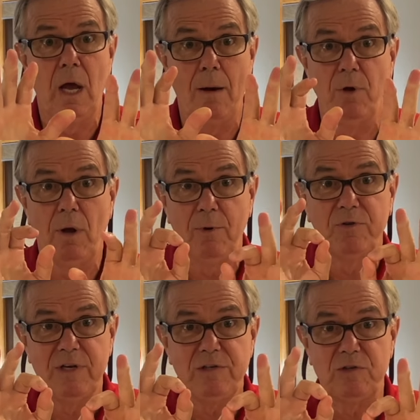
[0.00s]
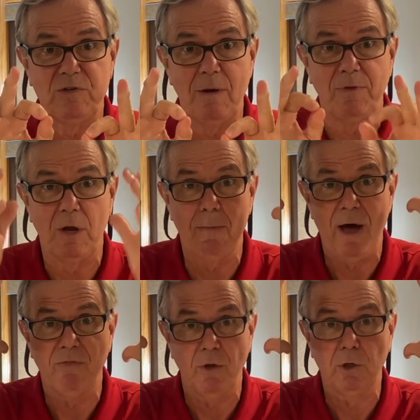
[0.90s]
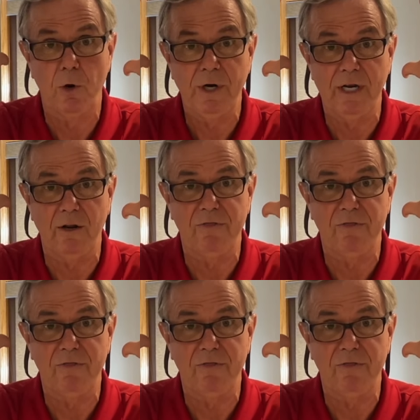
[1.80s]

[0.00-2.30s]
I'm gonna teach you something about learning